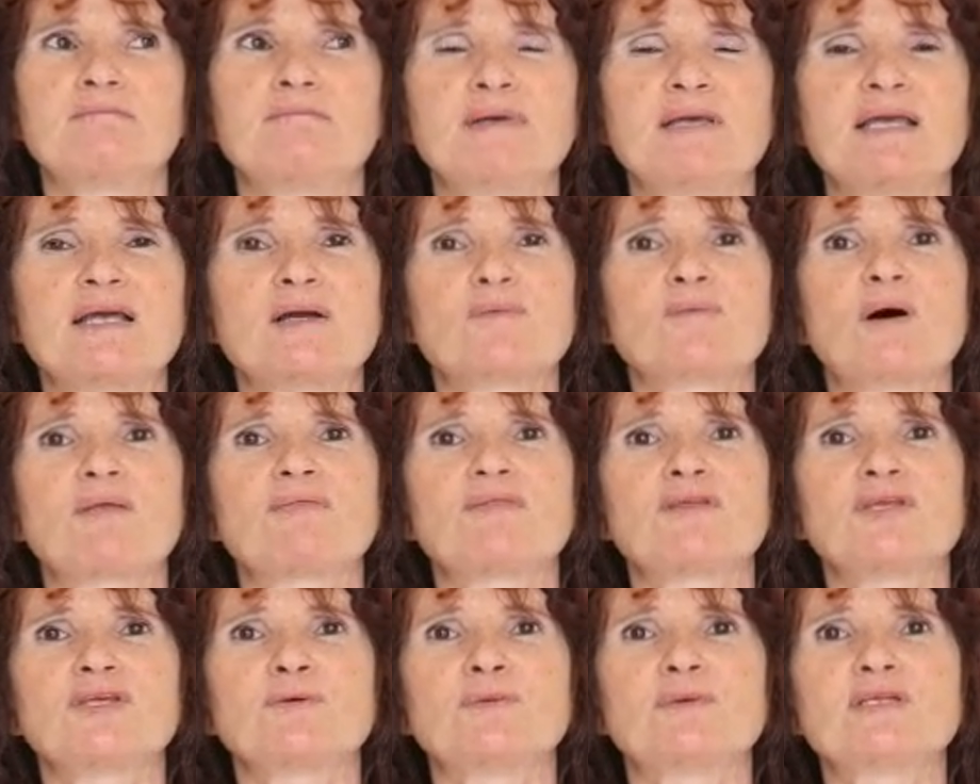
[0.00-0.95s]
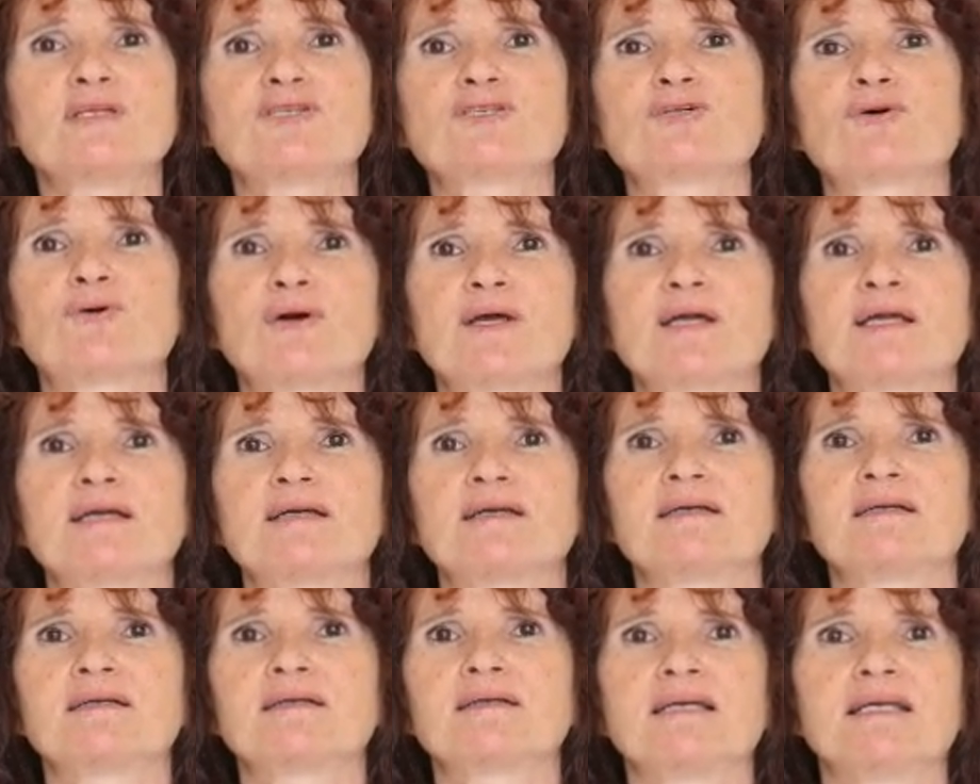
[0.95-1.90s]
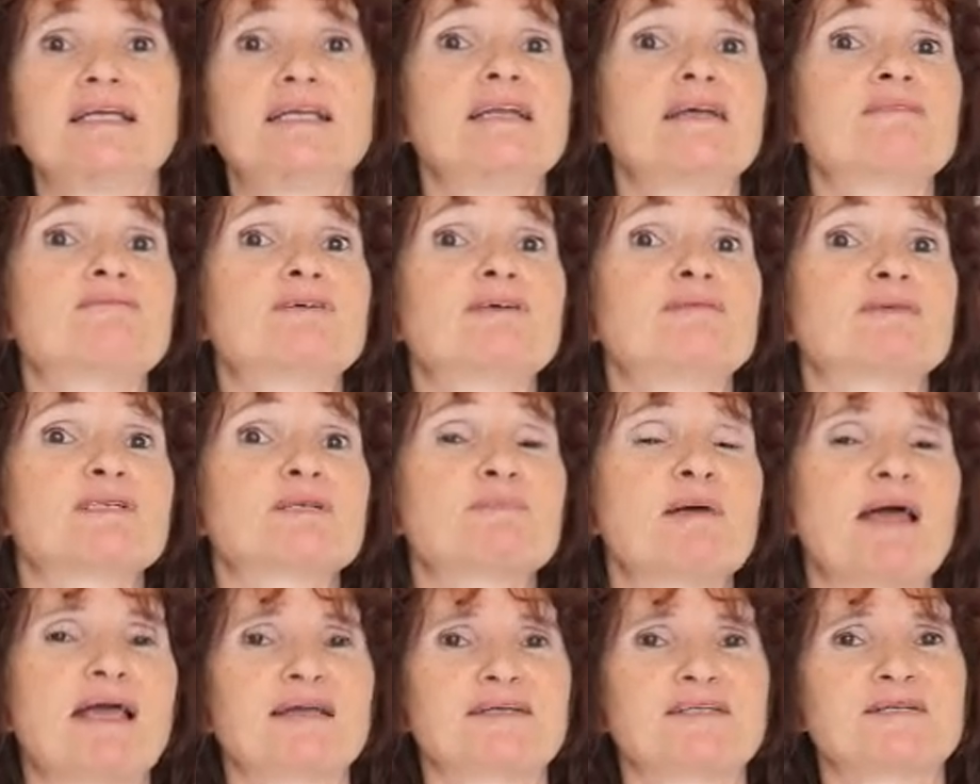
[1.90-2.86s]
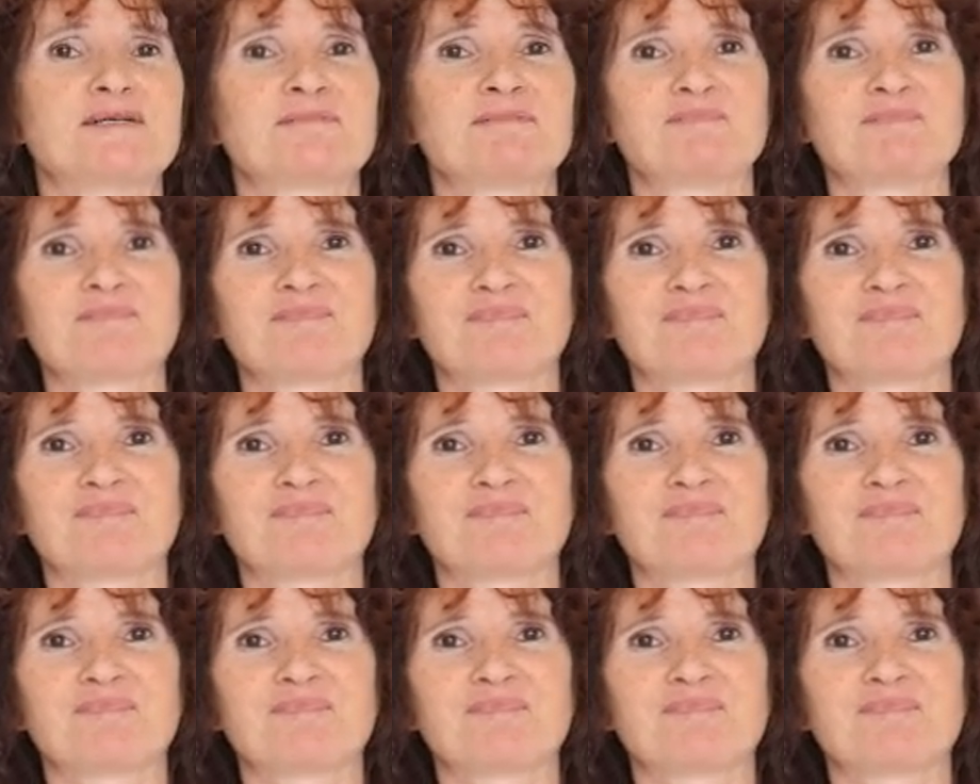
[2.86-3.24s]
being one that you enjoy in every respect.